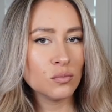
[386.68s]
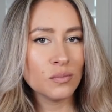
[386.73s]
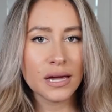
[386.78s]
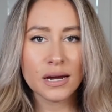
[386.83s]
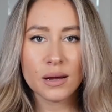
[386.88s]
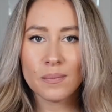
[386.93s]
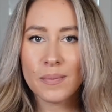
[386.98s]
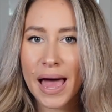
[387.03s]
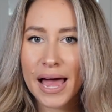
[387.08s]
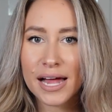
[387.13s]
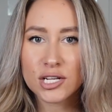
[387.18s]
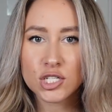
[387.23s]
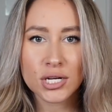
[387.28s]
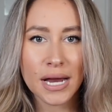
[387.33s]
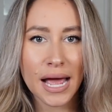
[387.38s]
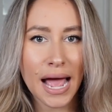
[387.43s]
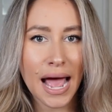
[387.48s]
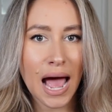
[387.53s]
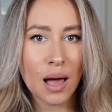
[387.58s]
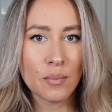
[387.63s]
made a pageant
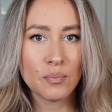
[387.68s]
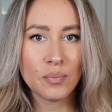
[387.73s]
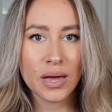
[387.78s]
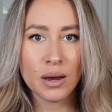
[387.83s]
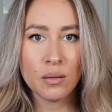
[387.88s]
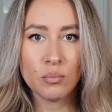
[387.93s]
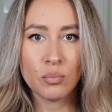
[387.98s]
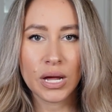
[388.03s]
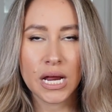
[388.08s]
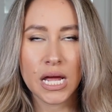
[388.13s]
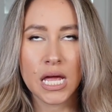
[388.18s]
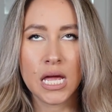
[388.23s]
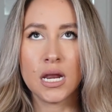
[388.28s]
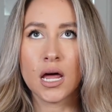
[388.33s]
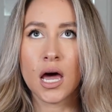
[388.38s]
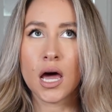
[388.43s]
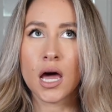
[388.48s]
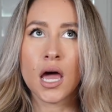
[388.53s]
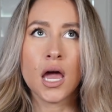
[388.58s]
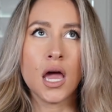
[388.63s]
happen, but in
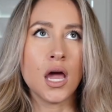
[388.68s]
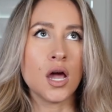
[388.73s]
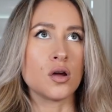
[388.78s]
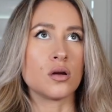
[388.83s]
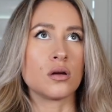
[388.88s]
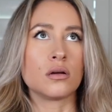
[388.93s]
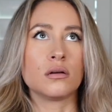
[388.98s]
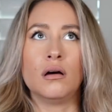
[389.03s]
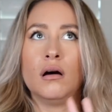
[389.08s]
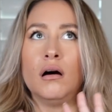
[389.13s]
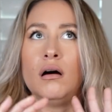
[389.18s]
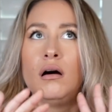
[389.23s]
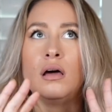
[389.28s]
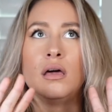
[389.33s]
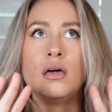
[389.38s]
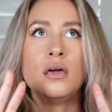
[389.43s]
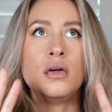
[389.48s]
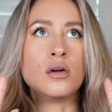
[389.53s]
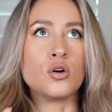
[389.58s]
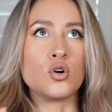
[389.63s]
an
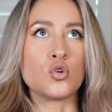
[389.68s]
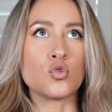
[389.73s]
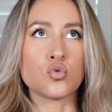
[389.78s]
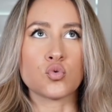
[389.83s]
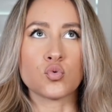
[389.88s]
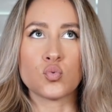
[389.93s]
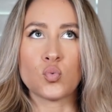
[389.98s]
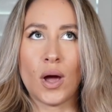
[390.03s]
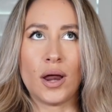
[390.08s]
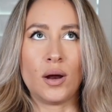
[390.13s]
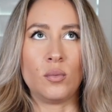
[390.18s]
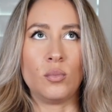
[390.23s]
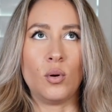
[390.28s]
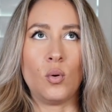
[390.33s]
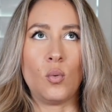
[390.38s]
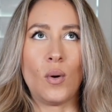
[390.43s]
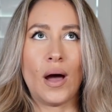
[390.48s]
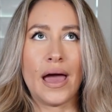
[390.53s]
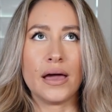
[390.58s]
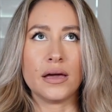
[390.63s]
incredible
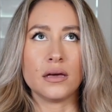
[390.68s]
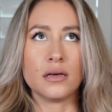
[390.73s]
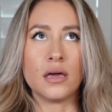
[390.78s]
way.